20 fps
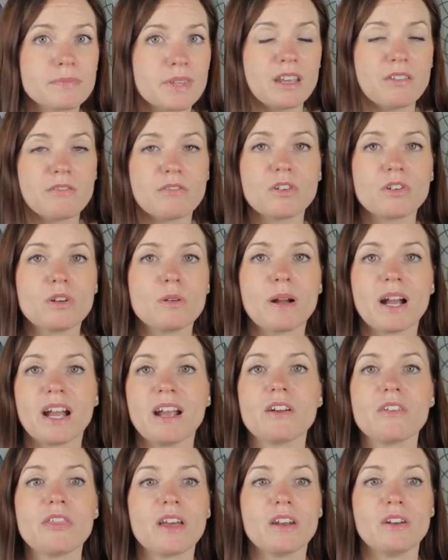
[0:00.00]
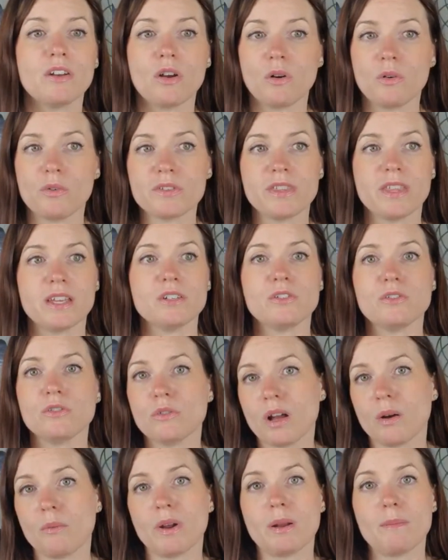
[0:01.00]
If you're a buyer that knows they
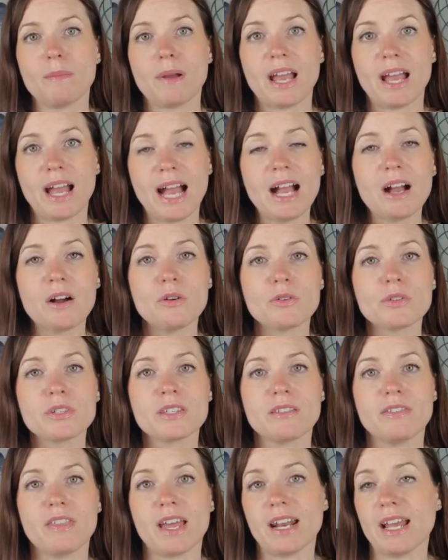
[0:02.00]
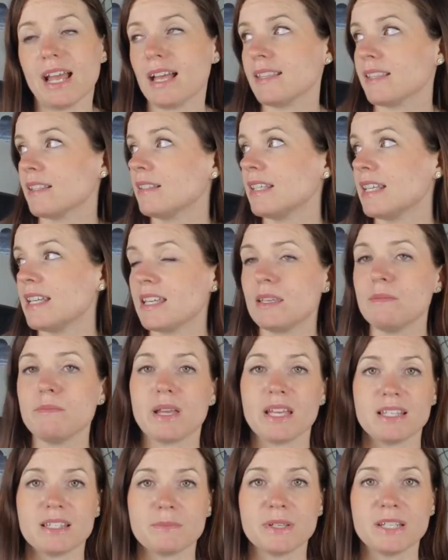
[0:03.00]
do not want to buy a house that has a leaky
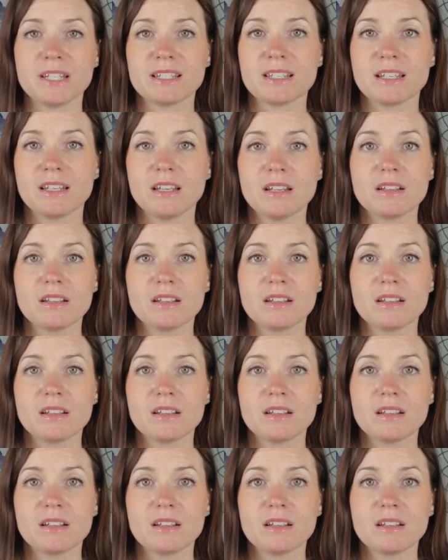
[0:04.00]
basement,